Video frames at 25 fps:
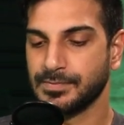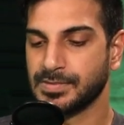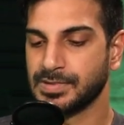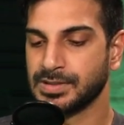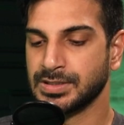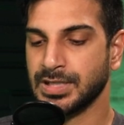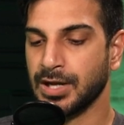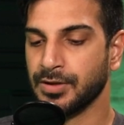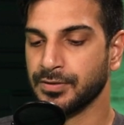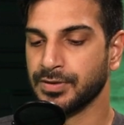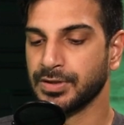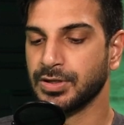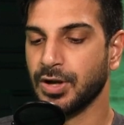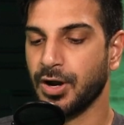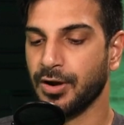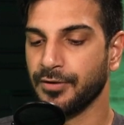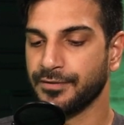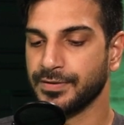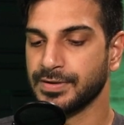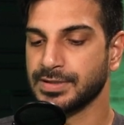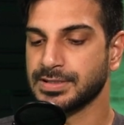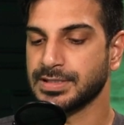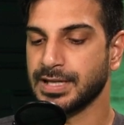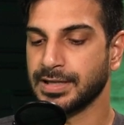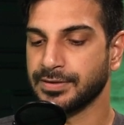no, the
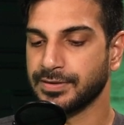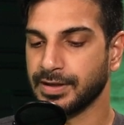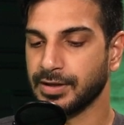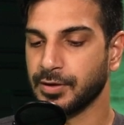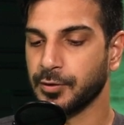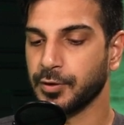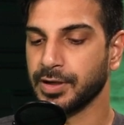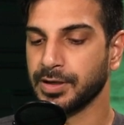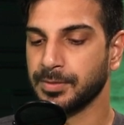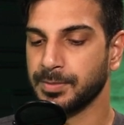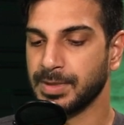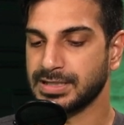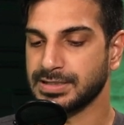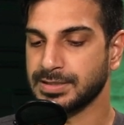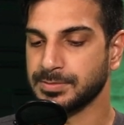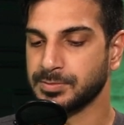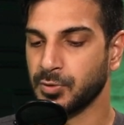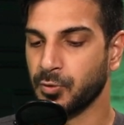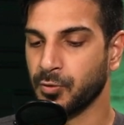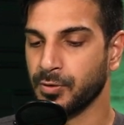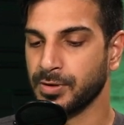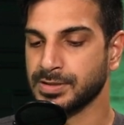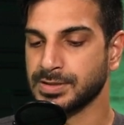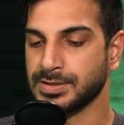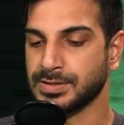Dolphins, I think, are going to make some
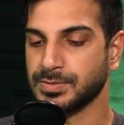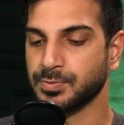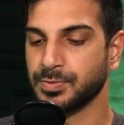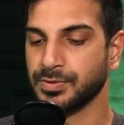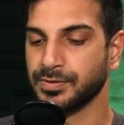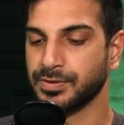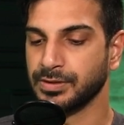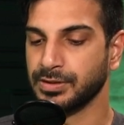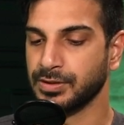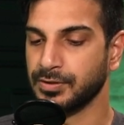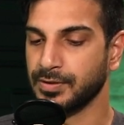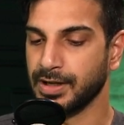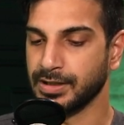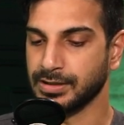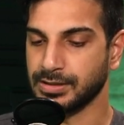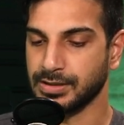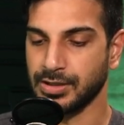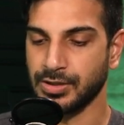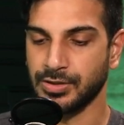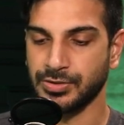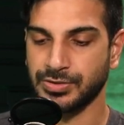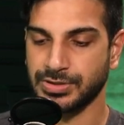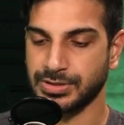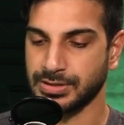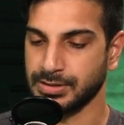noise with the new head
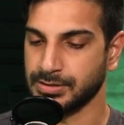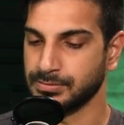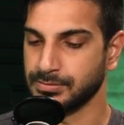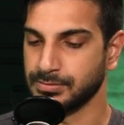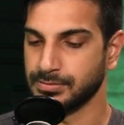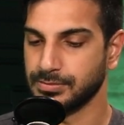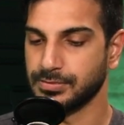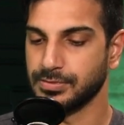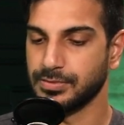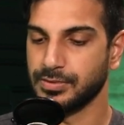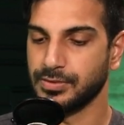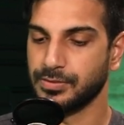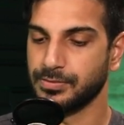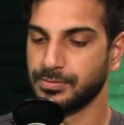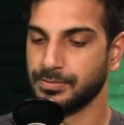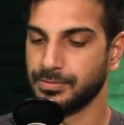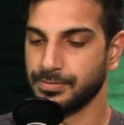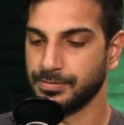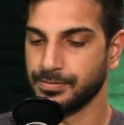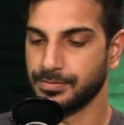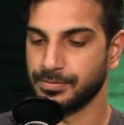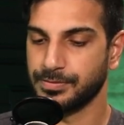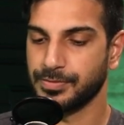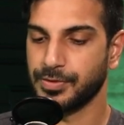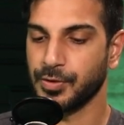coach. And
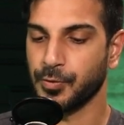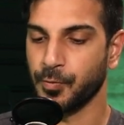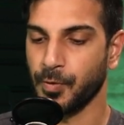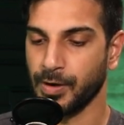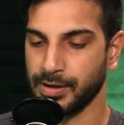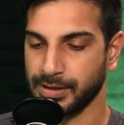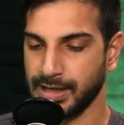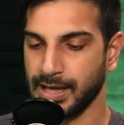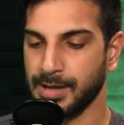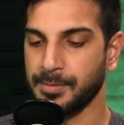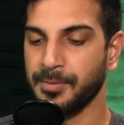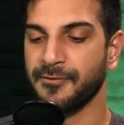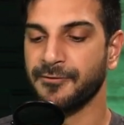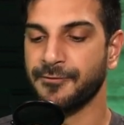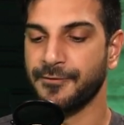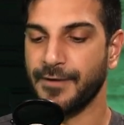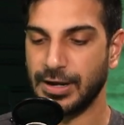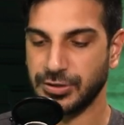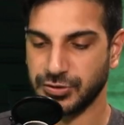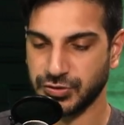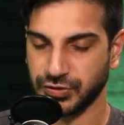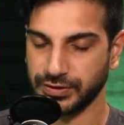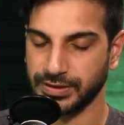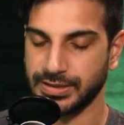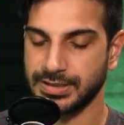the run game
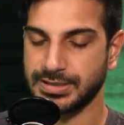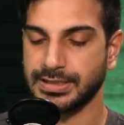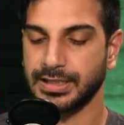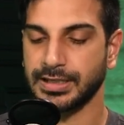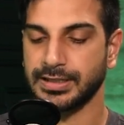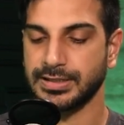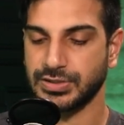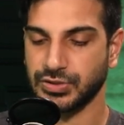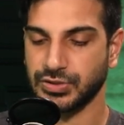eventually is going to